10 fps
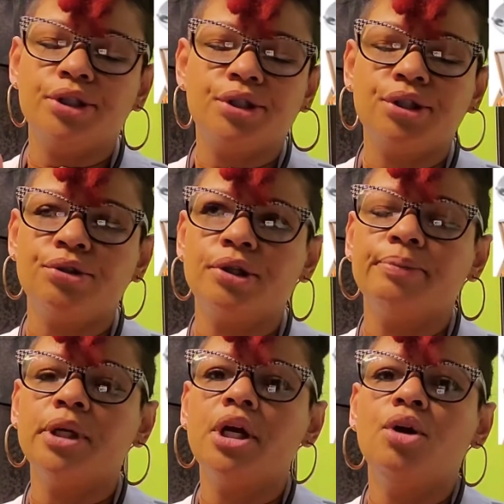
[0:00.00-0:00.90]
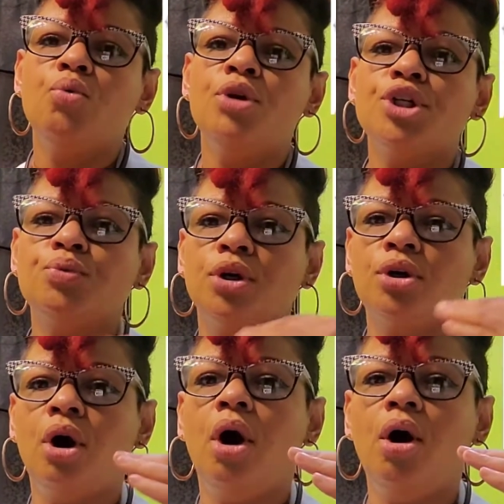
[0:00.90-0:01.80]
syrup, which will
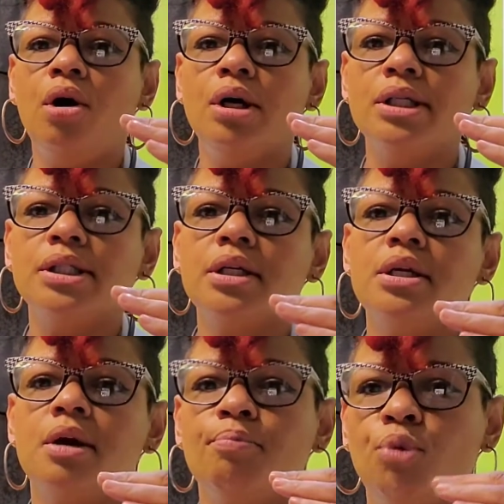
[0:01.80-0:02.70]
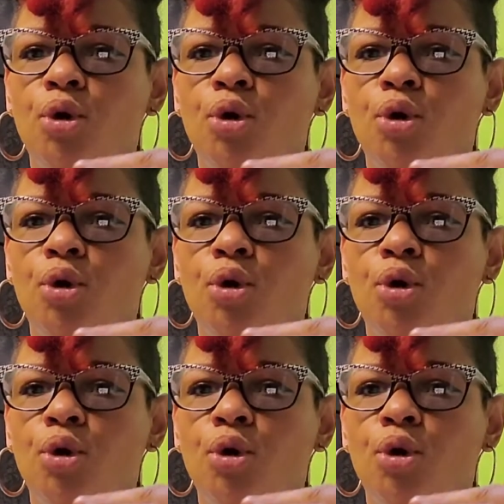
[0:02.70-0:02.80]
cause more